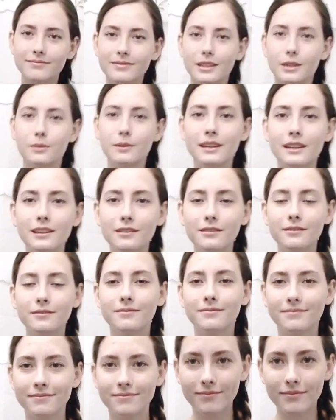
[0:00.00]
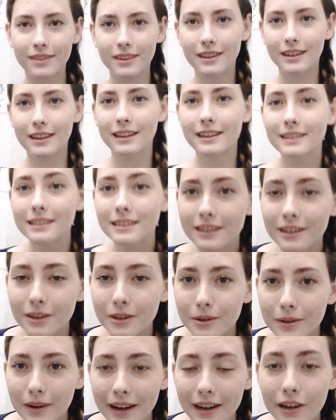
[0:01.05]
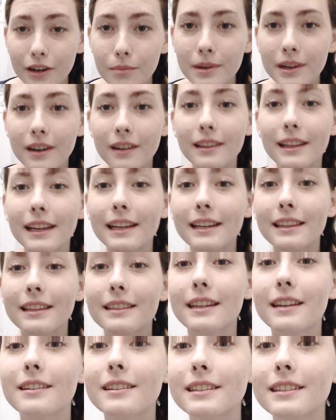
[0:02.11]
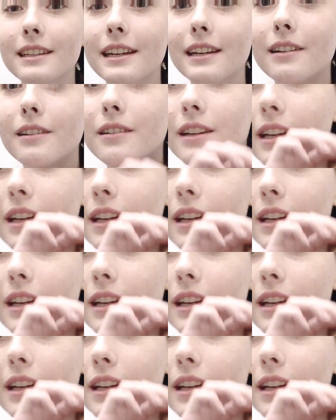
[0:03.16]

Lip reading: Here we go. So I hope y'all like this hairstyle.